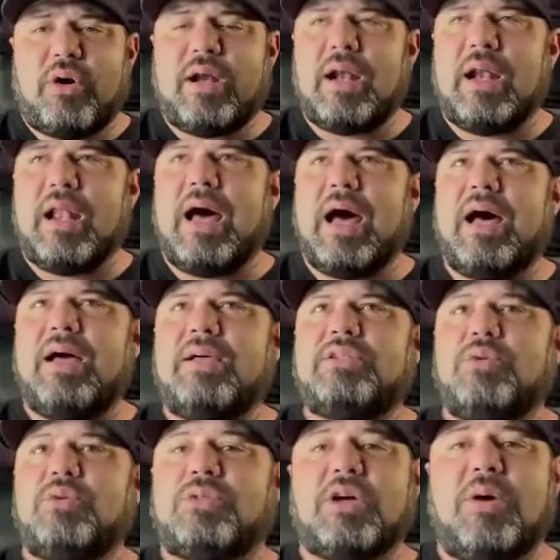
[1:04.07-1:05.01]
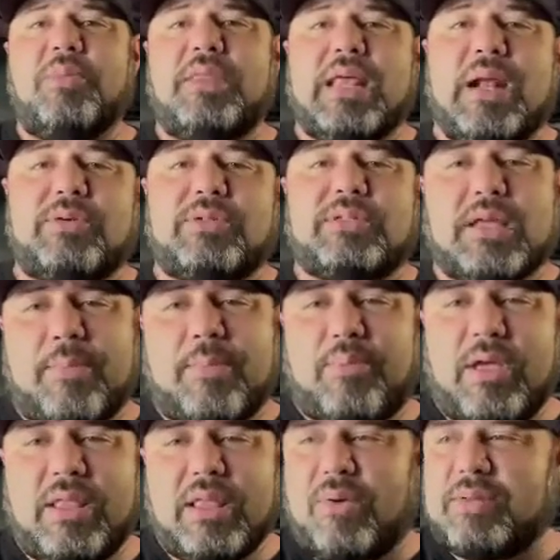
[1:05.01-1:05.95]
a lot. She would tell me that I would stop
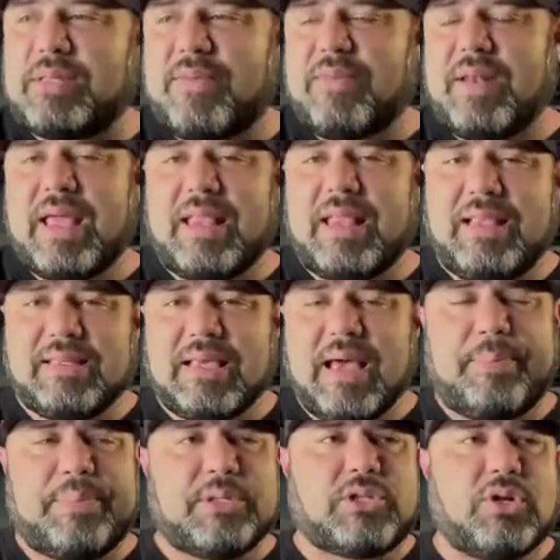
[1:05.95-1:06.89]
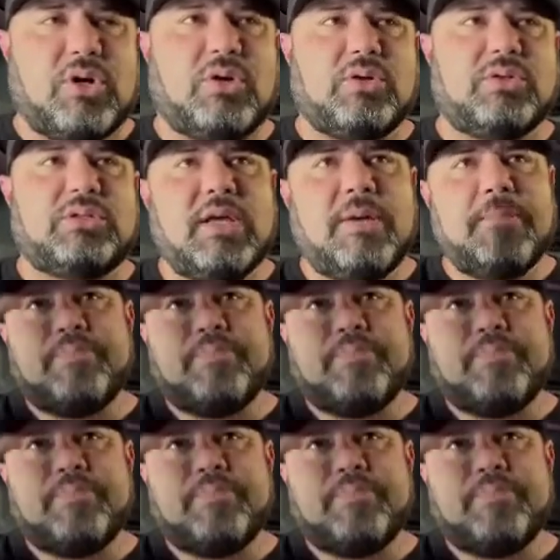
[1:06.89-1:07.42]
breathing. I was having like these episodes.